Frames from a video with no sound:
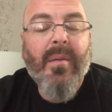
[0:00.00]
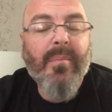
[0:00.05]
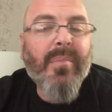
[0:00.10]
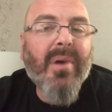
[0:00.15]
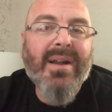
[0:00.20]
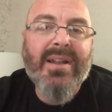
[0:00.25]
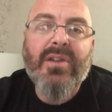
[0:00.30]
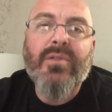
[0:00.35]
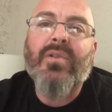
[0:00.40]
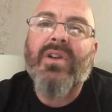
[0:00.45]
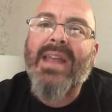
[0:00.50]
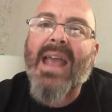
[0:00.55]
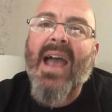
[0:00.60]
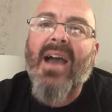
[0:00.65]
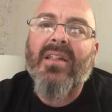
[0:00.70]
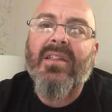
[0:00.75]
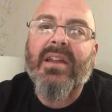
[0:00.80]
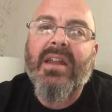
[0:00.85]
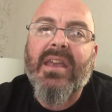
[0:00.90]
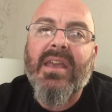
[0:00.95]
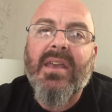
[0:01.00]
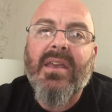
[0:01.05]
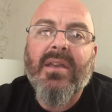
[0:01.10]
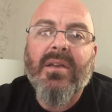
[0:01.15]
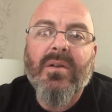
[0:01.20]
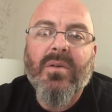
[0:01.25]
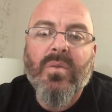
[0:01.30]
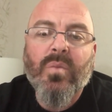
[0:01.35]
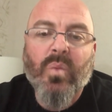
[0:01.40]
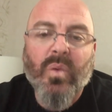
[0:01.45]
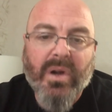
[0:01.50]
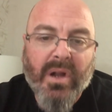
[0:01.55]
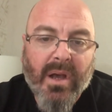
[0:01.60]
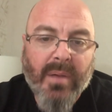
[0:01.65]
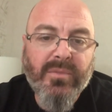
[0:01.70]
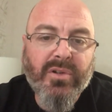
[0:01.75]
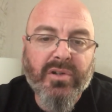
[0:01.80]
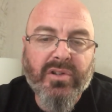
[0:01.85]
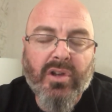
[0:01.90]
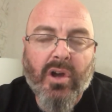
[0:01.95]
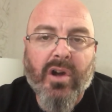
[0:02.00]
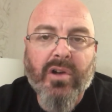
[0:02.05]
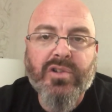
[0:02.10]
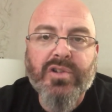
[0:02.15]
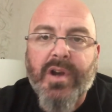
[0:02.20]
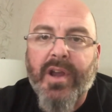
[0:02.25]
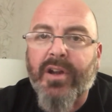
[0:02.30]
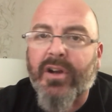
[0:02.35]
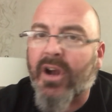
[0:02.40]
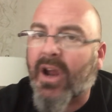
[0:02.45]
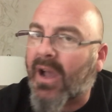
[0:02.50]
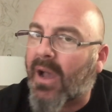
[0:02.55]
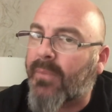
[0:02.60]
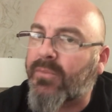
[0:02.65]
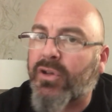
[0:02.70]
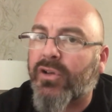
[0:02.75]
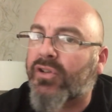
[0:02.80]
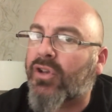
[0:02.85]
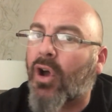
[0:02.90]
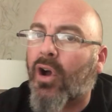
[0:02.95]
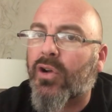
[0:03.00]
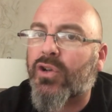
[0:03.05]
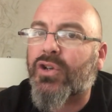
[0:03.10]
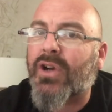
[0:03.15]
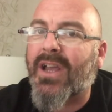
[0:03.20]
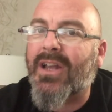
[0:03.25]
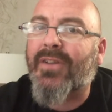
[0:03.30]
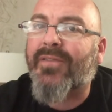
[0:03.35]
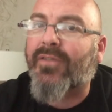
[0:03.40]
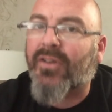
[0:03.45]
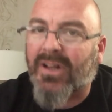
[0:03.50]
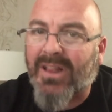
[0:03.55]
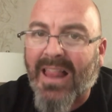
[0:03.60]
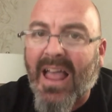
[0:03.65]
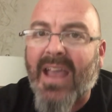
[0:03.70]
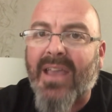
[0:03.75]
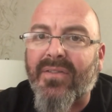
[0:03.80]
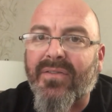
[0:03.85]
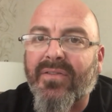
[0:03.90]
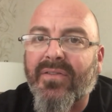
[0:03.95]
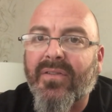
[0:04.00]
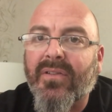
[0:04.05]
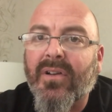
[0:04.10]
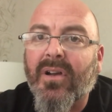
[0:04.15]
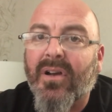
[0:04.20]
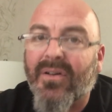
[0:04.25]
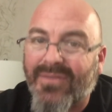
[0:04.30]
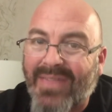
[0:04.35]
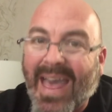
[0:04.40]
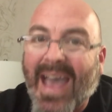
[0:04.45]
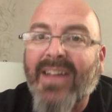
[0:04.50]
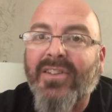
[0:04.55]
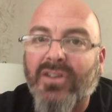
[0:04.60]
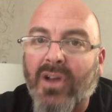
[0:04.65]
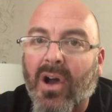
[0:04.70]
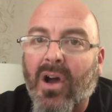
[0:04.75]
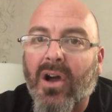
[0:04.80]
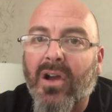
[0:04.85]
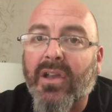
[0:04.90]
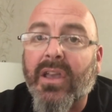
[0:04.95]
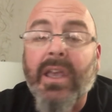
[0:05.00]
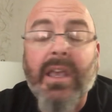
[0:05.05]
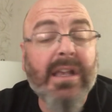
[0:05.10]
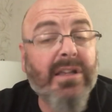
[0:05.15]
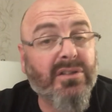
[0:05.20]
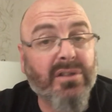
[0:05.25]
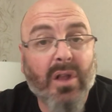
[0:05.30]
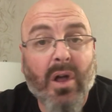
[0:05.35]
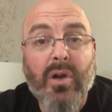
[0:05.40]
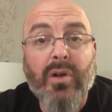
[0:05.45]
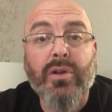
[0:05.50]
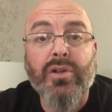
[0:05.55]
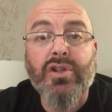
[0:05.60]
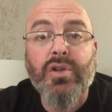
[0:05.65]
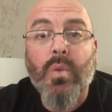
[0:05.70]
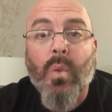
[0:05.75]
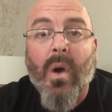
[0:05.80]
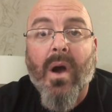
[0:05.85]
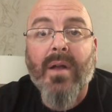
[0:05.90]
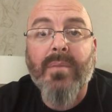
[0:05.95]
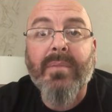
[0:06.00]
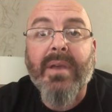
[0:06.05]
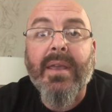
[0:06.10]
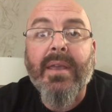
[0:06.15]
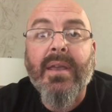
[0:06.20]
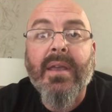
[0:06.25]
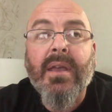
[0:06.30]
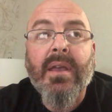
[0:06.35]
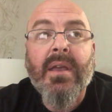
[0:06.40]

But in reality, when I'm your dog trainer for life of that dog as long as you want me.